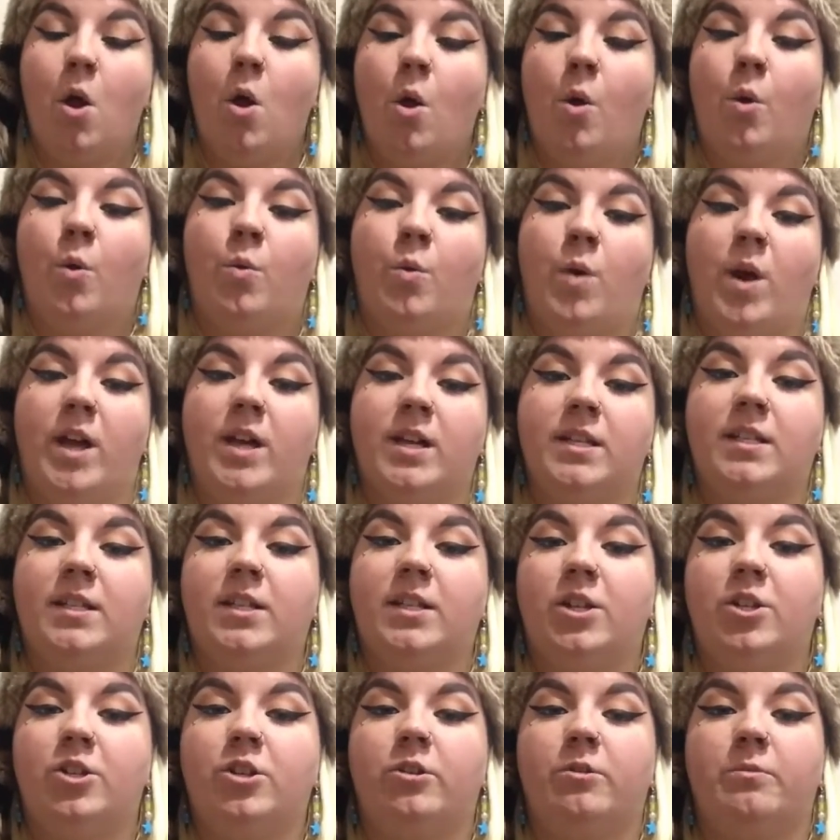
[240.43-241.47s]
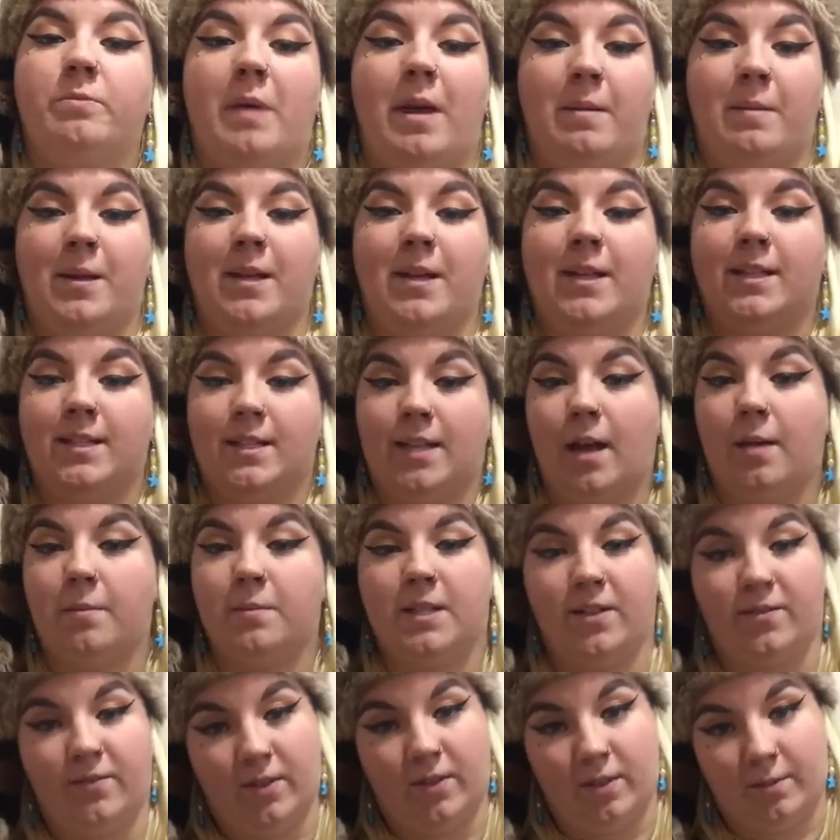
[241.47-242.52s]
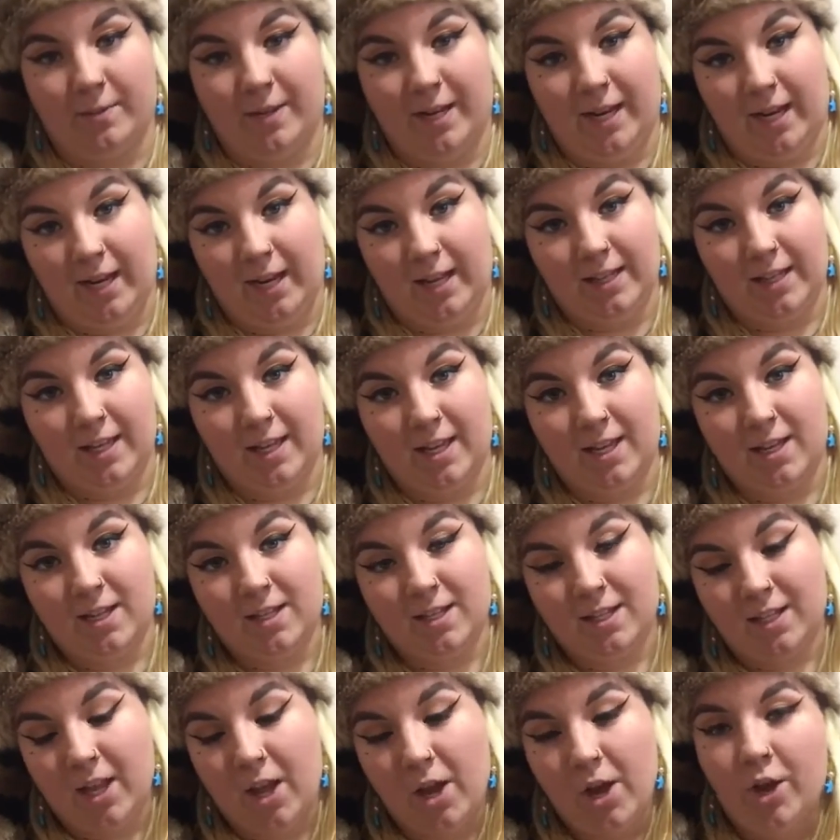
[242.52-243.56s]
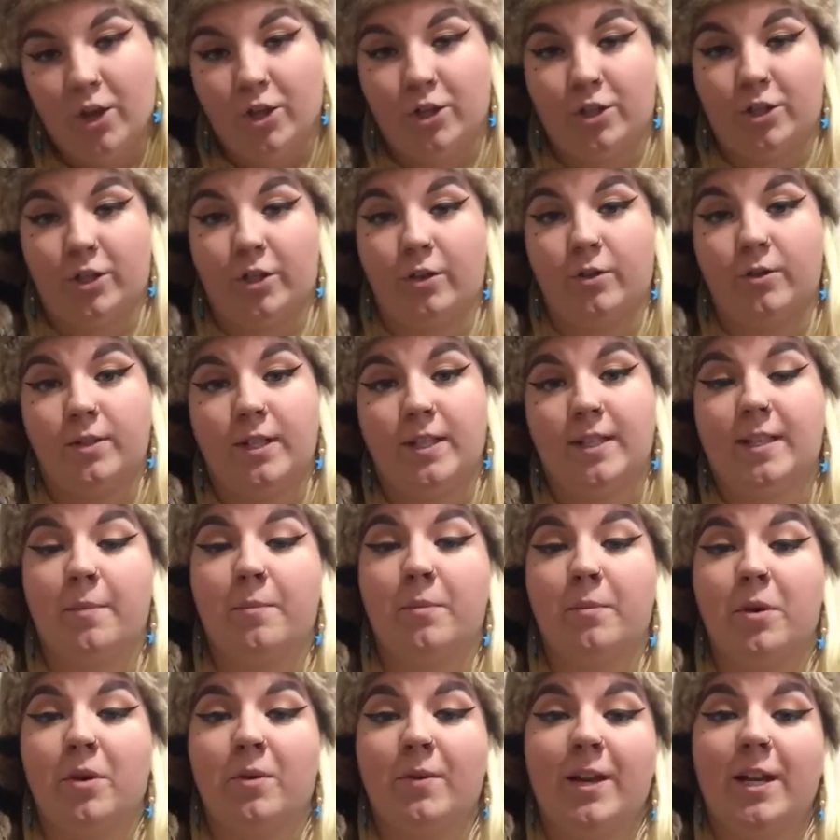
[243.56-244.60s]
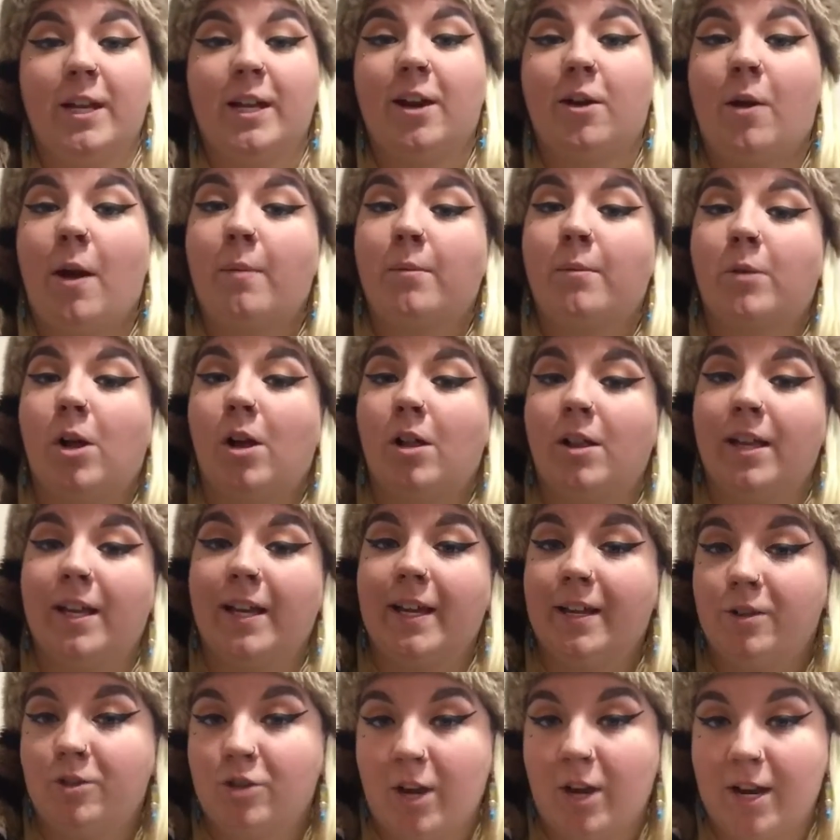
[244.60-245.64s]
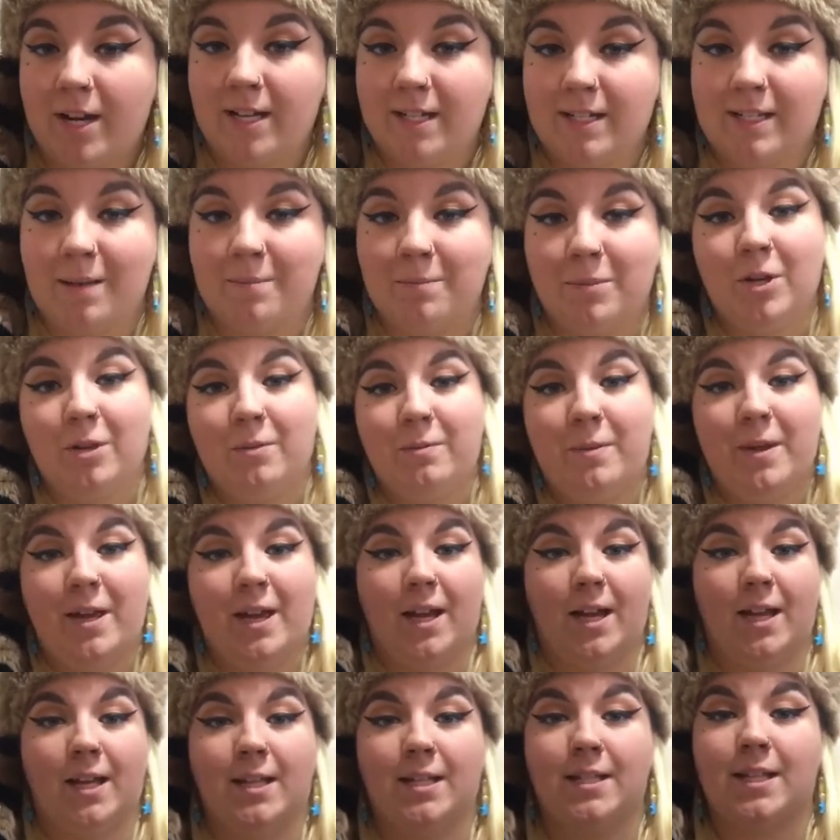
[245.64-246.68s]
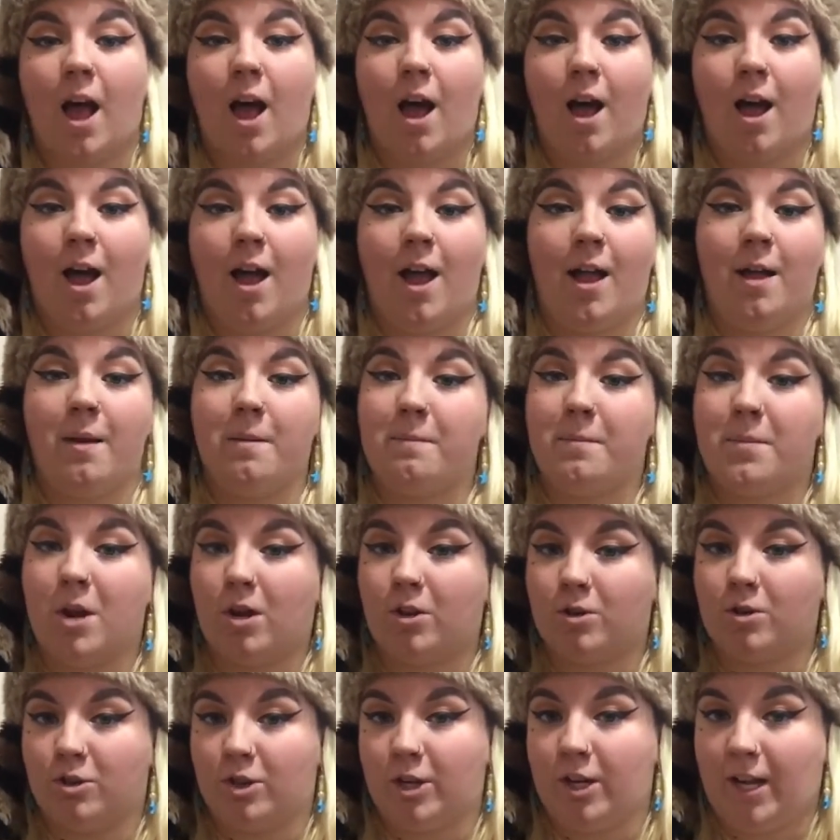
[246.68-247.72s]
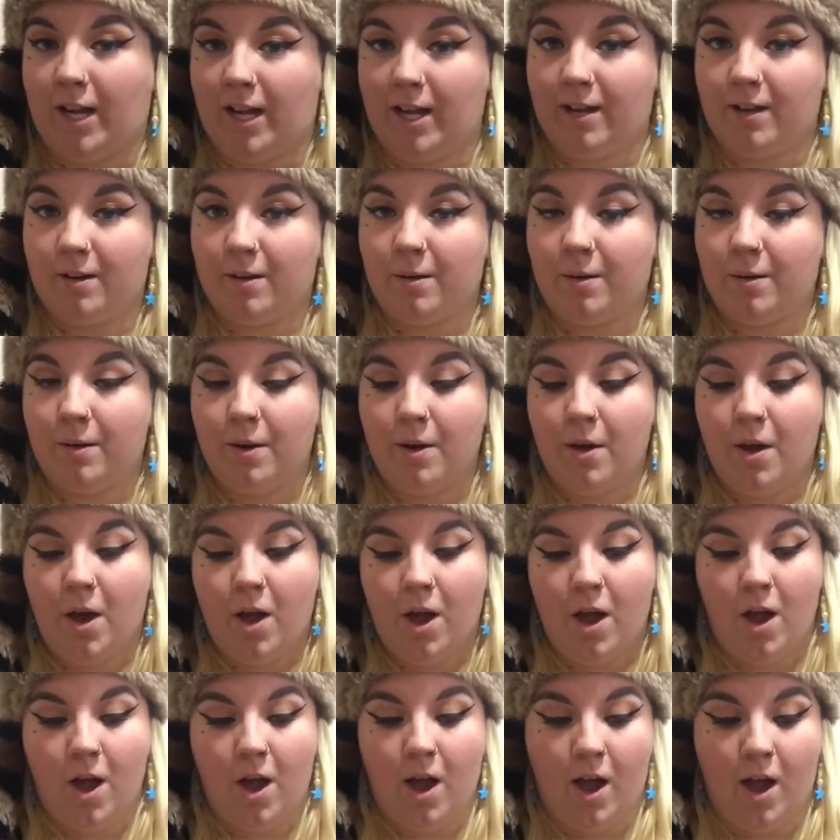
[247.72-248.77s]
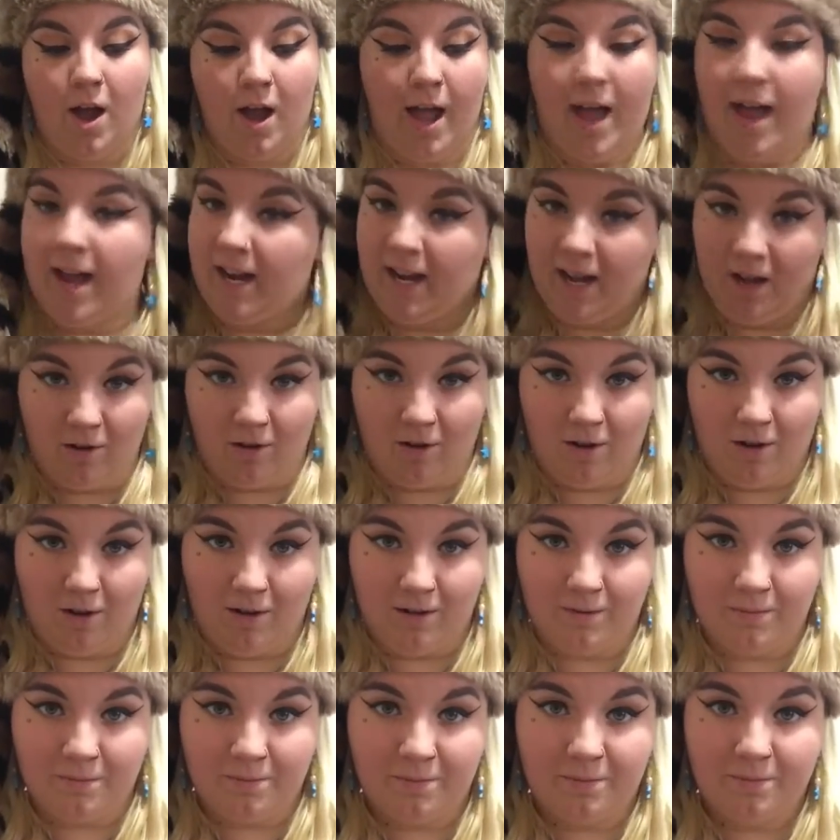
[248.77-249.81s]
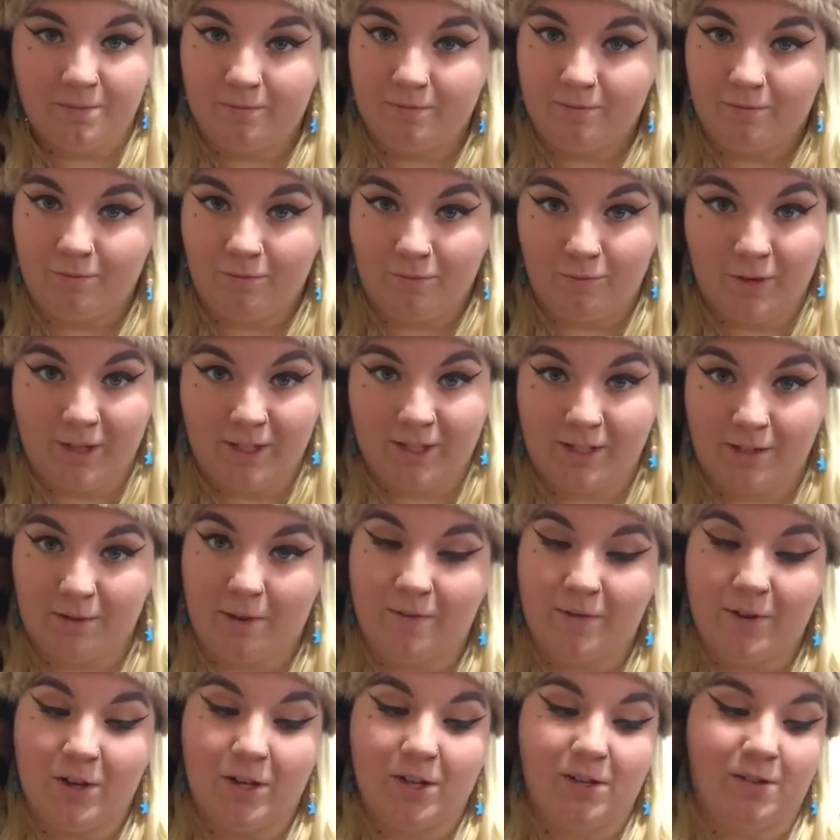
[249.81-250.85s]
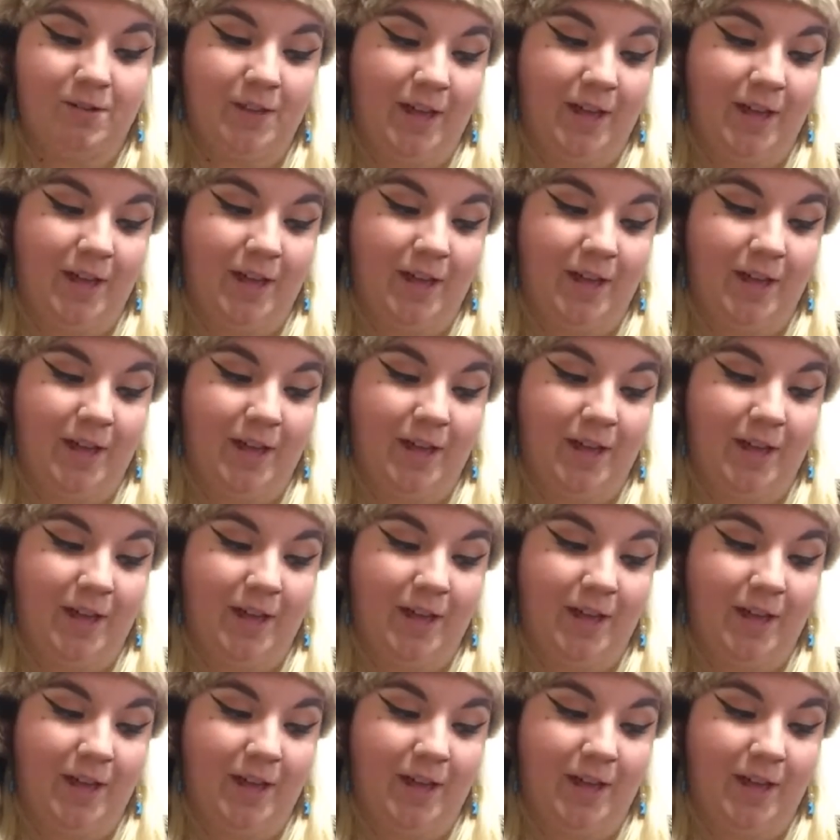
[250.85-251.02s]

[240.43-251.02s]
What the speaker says: was to do baby steps of eliminating things. So December right now, I'm calling it Dry December, because I'm not drinking any alcohol whatsoever.